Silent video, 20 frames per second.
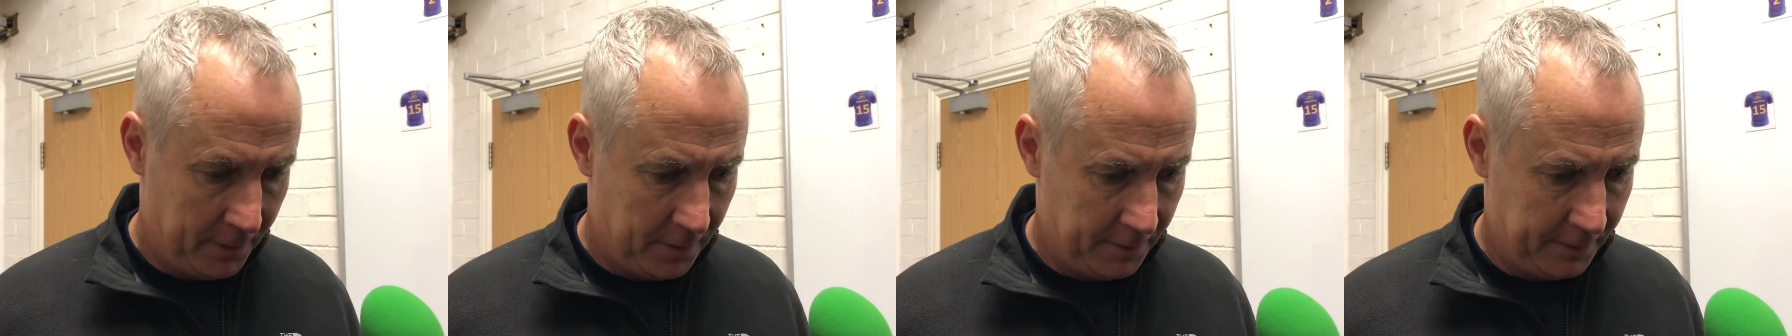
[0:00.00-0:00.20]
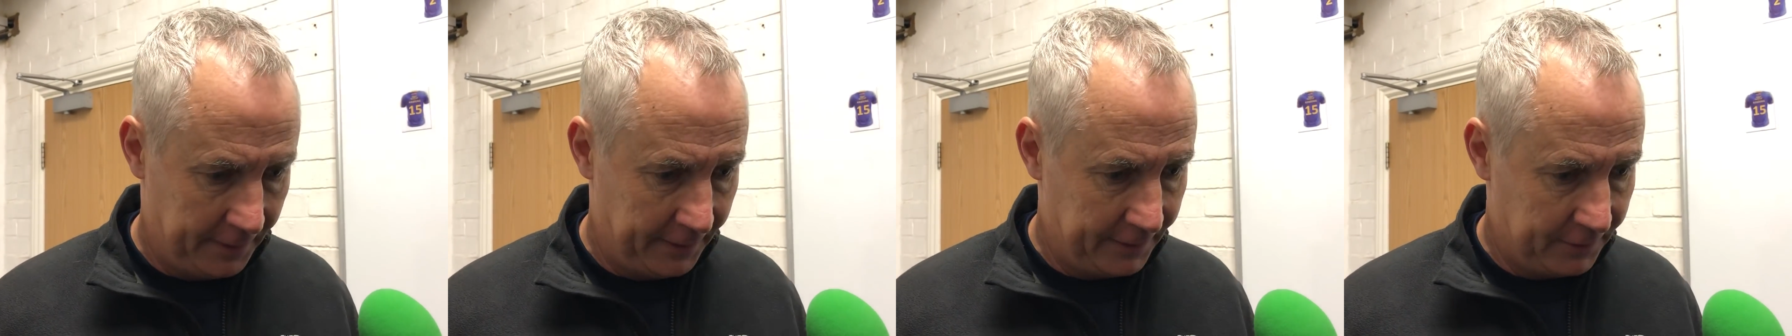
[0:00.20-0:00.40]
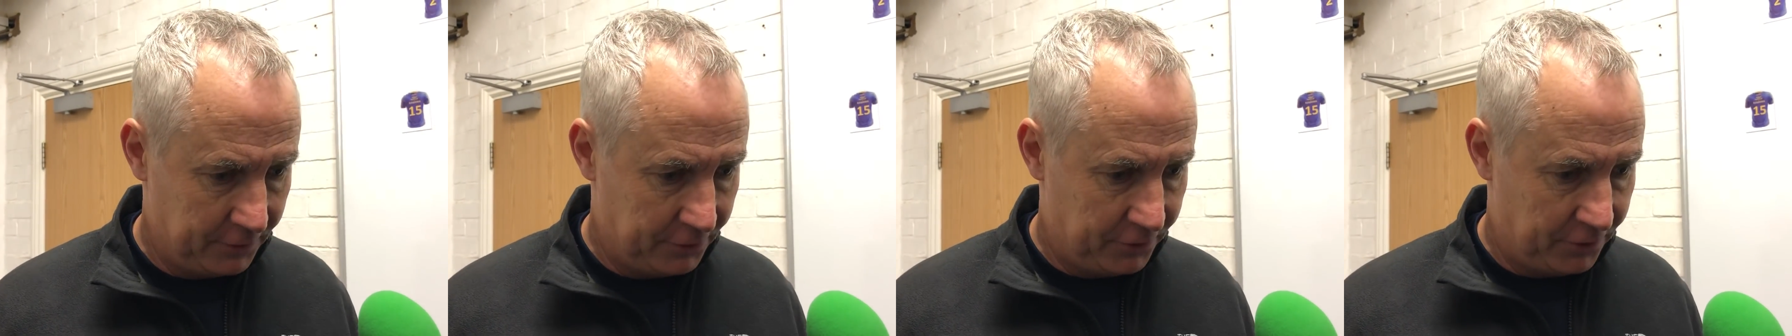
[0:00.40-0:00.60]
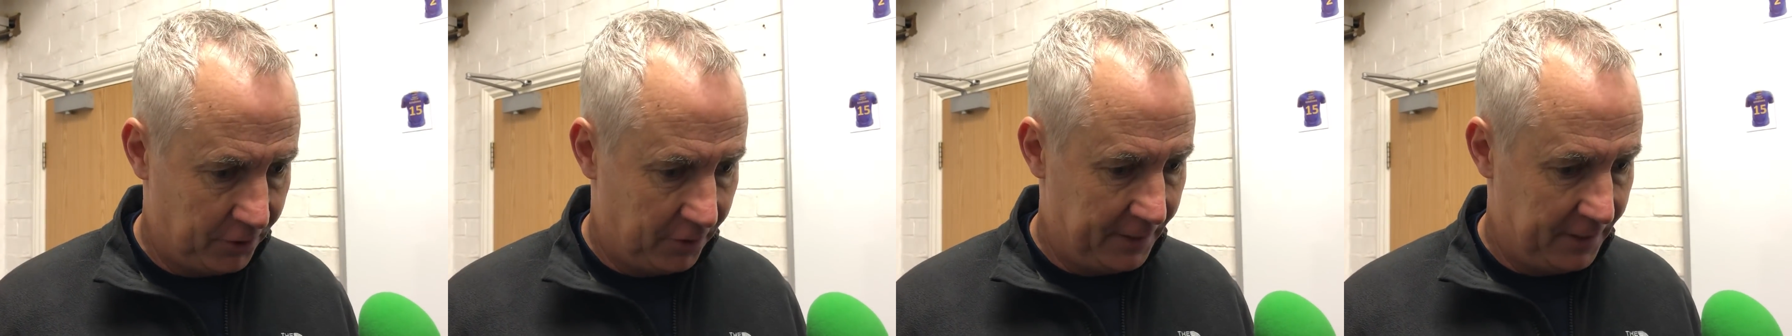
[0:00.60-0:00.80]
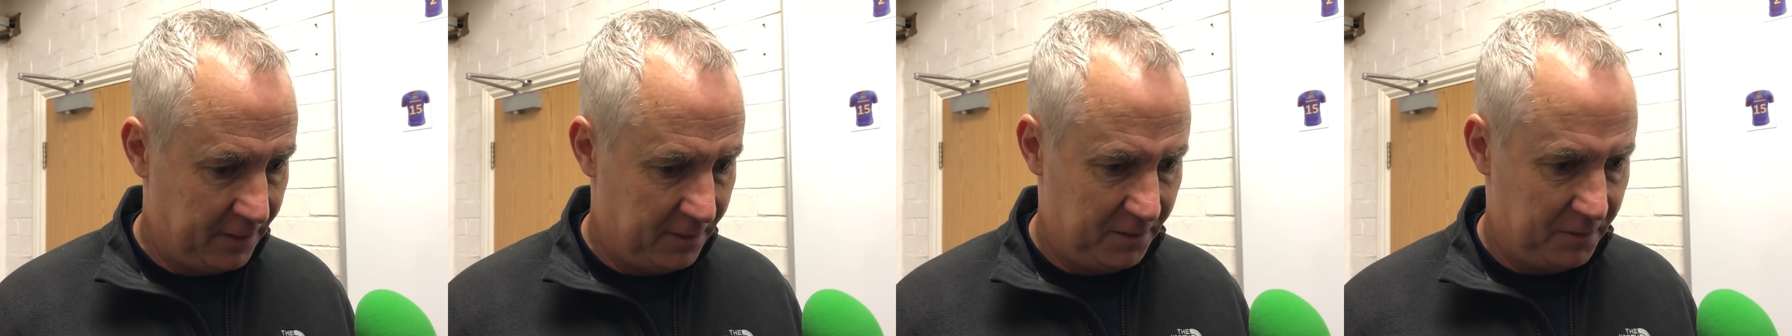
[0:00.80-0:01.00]
are they a good
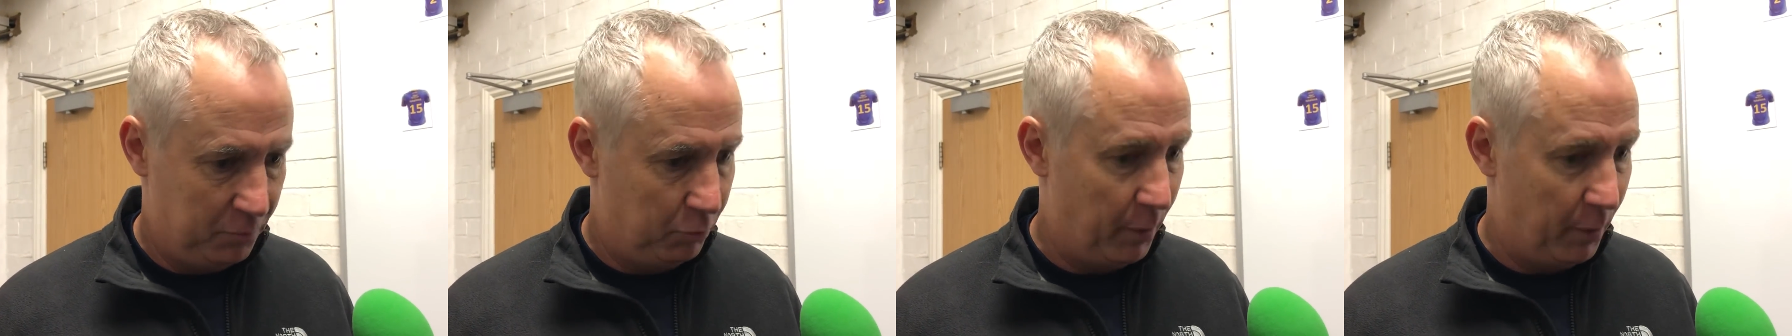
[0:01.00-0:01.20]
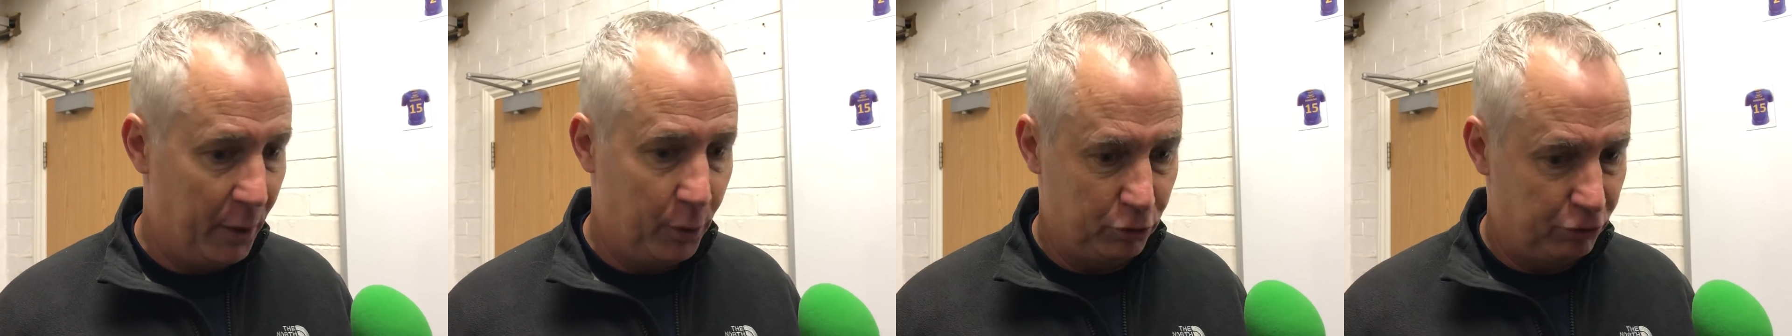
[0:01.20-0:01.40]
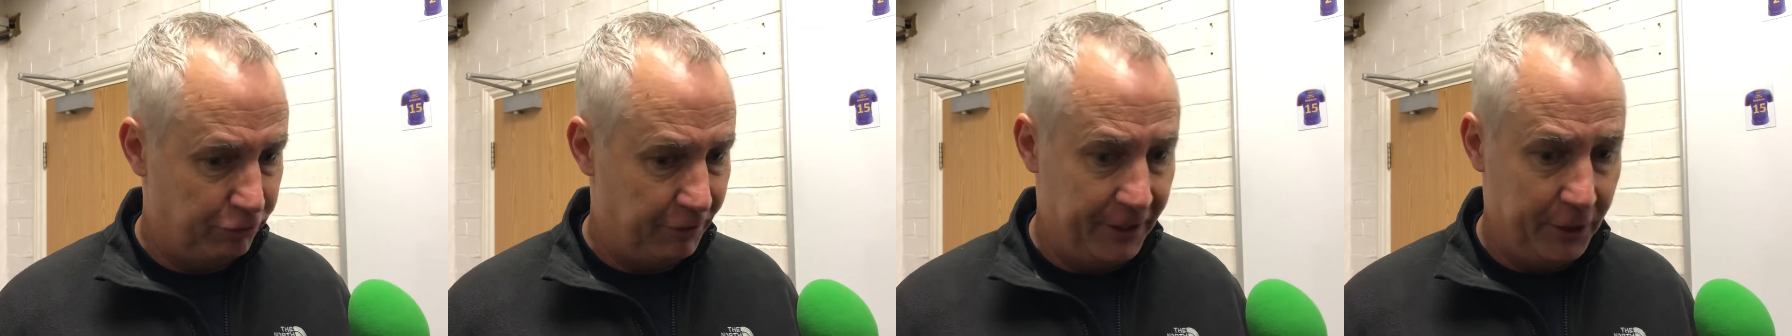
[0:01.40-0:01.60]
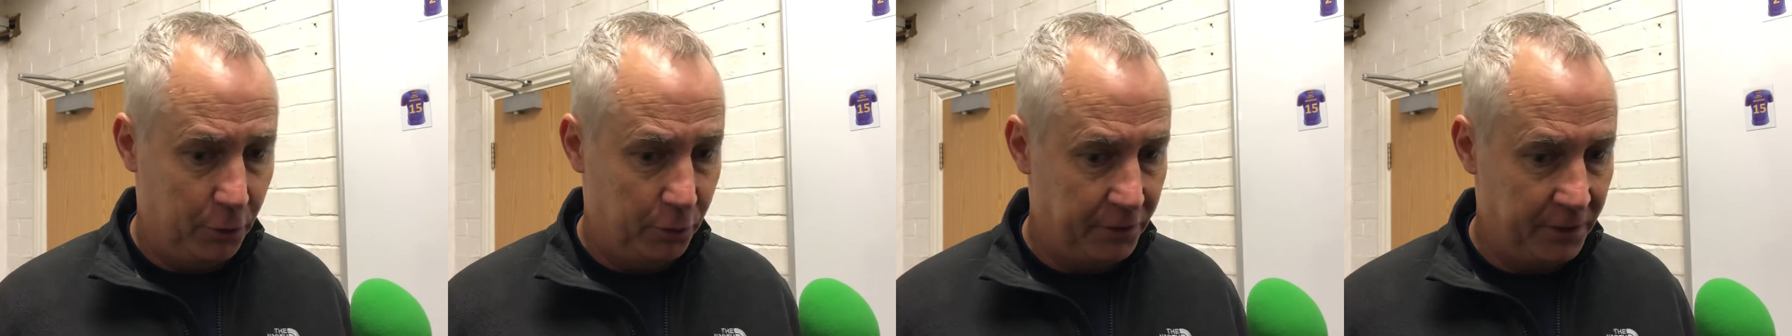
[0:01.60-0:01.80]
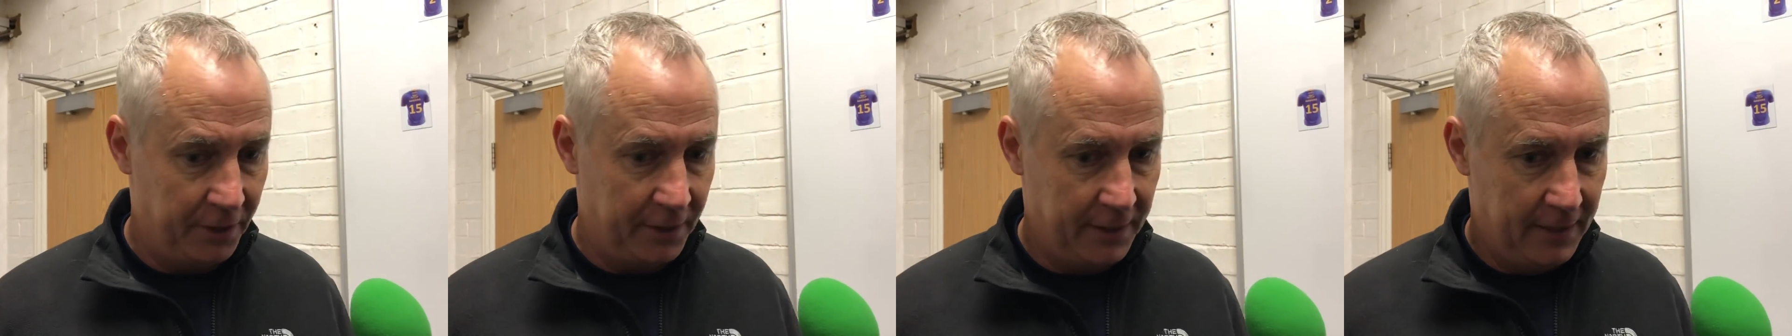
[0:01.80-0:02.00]
side? They're well
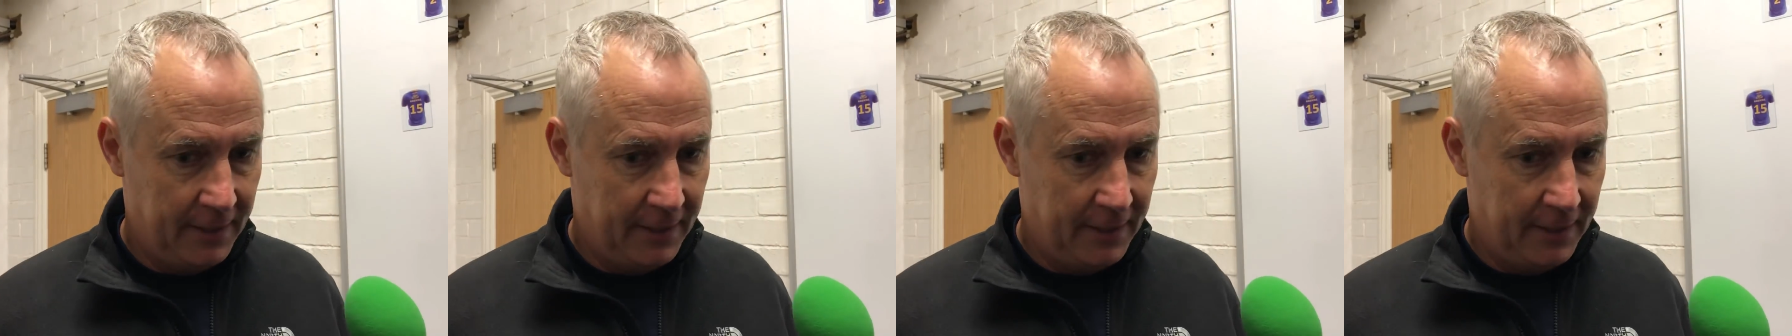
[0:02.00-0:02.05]
drilled,